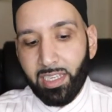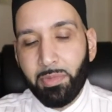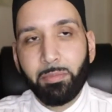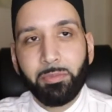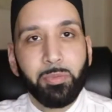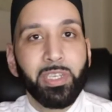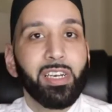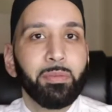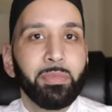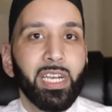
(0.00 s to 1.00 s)
Imam Jameel
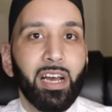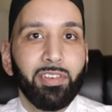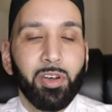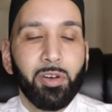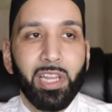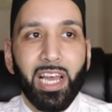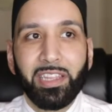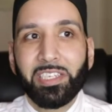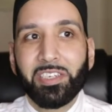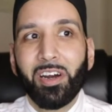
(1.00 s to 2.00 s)
al-Amin hafidahullah,
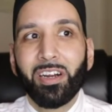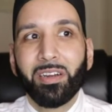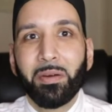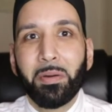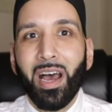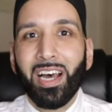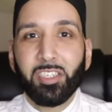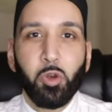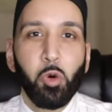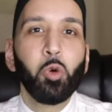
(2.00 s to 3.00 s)
these are
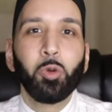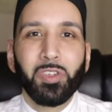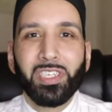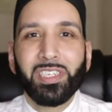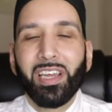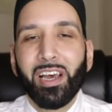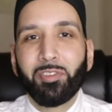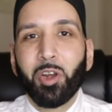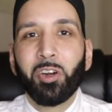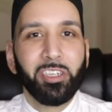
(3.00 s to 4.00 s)
schools
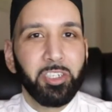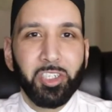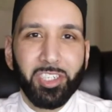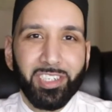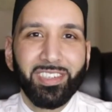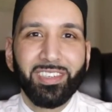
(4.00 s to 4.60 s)
of courage,